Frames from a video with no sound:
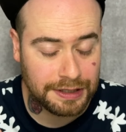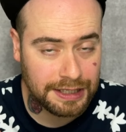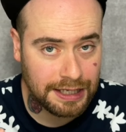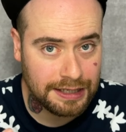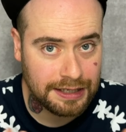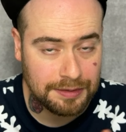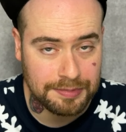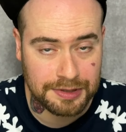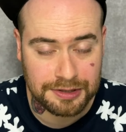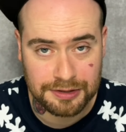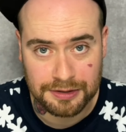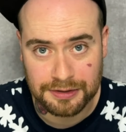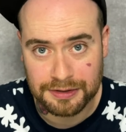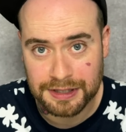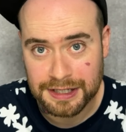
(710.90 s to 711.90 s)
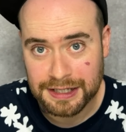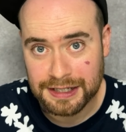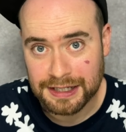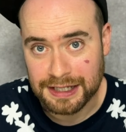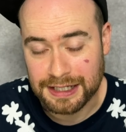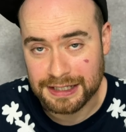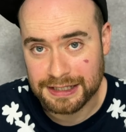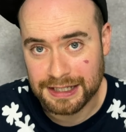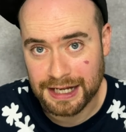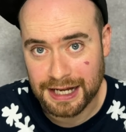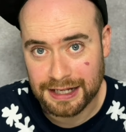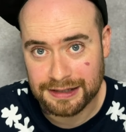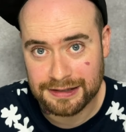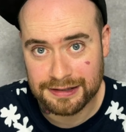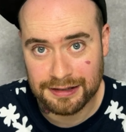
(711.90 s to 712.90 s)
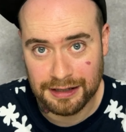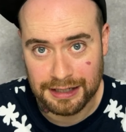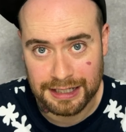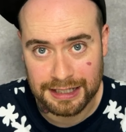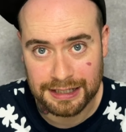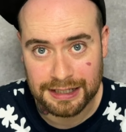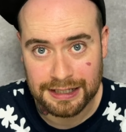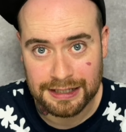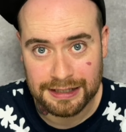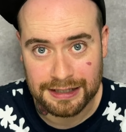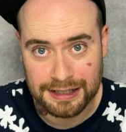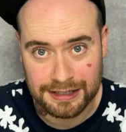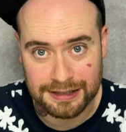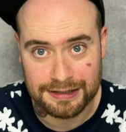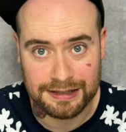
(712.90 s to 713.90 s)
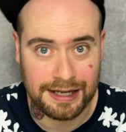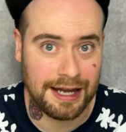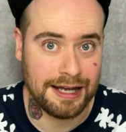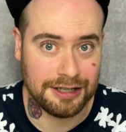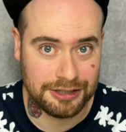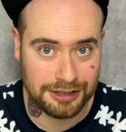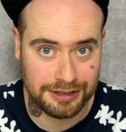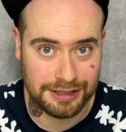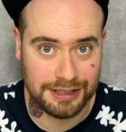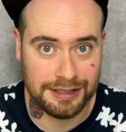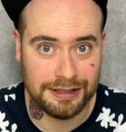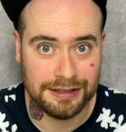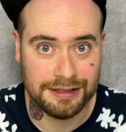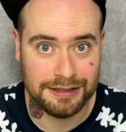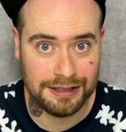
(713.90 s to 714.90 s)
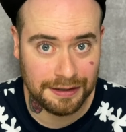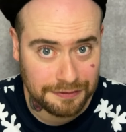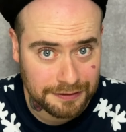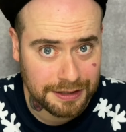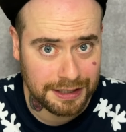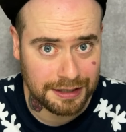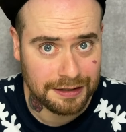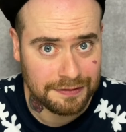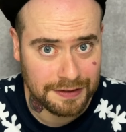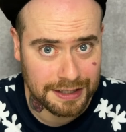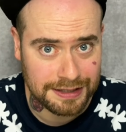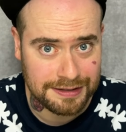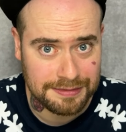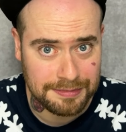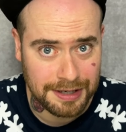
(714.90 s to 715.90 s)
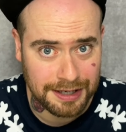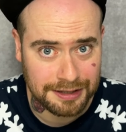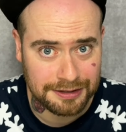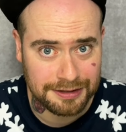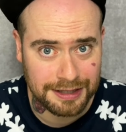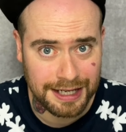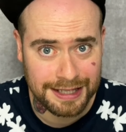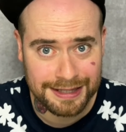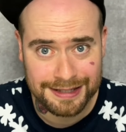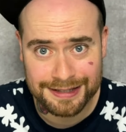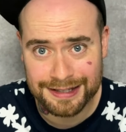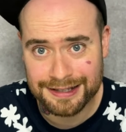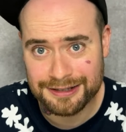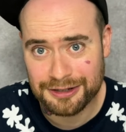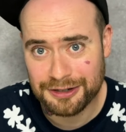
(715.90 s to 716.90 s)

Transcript: at the end of the episode is that Sunny is actually definitely an advanced model. And this isn't